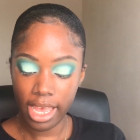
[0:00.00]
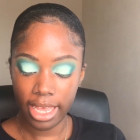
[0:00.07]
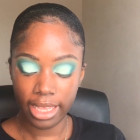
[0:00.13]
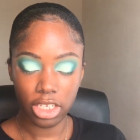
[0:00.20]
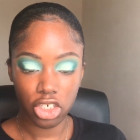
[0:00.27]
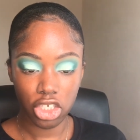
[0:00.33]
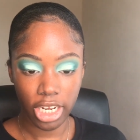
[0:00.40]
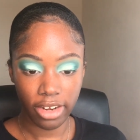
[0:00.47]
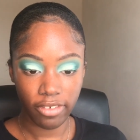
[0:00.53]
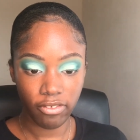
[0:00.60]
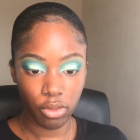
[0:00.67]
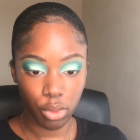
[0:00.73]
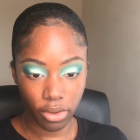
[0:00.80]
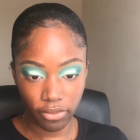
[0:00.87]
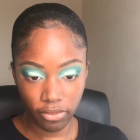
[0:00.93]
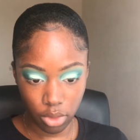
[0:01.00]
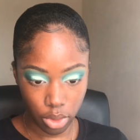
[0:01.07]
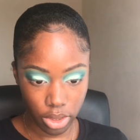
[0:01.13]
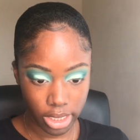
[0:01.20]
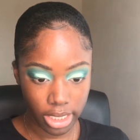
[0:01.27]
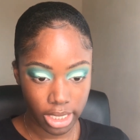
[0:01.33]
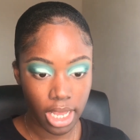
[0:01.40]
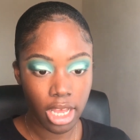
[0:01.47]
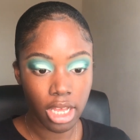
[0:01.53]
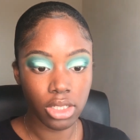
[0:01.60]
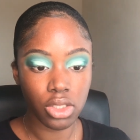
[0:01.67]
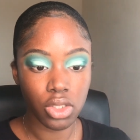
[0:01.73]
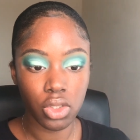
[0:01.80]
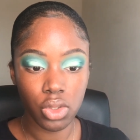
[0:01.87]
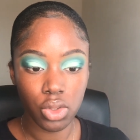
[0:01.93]
in the shade 440
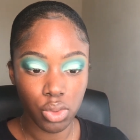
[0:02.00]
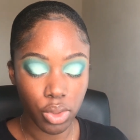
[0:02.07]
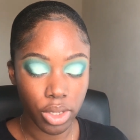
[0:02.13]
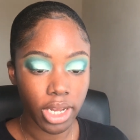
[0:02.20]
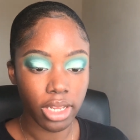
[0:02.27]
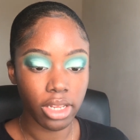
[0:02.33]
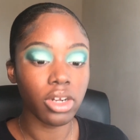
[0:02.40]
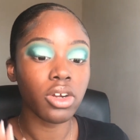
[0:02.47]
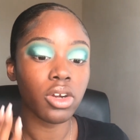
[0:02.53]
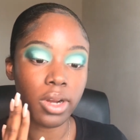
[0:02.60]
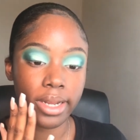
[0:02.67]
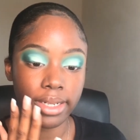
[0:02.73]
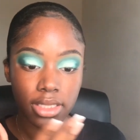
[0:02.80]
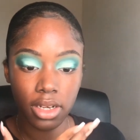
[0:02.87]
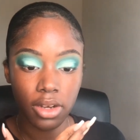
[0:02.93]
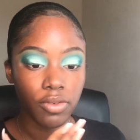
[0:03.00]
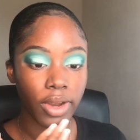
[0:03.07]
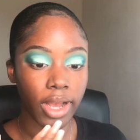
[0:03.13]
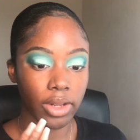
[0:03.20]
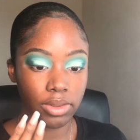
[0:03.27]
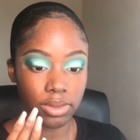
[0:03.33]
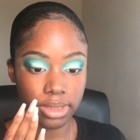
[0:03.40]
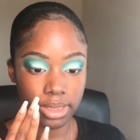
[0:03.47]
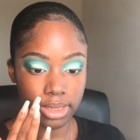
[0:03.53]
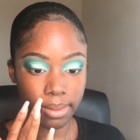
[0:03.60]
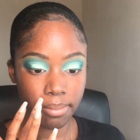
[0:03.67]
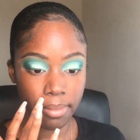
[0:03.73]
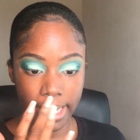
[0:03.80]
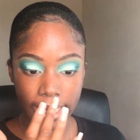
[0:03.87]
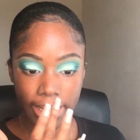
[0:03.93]
to color correct around
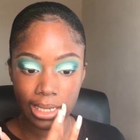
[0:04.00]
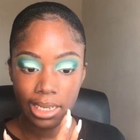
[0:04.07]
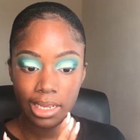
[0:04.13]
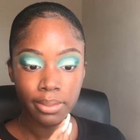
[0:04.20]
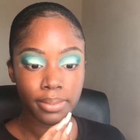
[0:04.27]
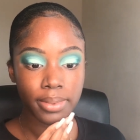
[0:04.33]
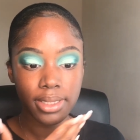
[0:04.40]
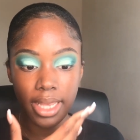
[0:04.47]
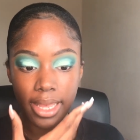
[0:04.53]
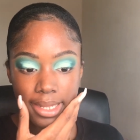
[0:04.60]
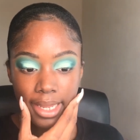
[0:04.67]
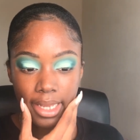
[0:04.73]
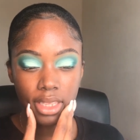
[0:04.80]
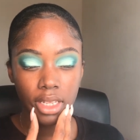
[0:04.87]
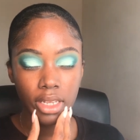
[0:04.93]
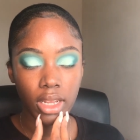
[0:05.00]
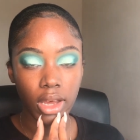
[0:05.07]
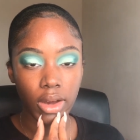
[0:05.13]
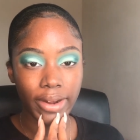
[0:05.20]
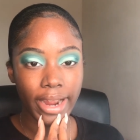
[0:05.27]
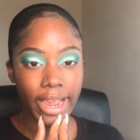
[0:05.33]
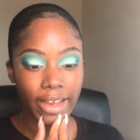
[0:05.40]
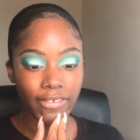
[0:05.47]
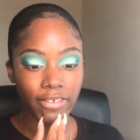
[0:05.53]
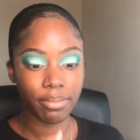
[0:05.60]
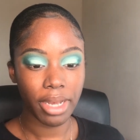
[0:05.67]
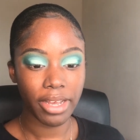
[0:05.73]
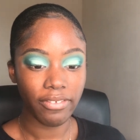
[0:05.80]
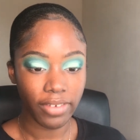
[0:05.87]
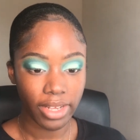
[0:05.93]
my lips and like the lower half of
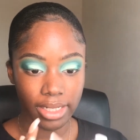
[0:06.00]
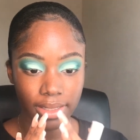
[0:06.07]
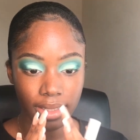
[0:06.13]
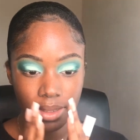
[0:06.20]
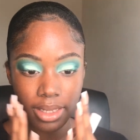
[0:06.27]
my face.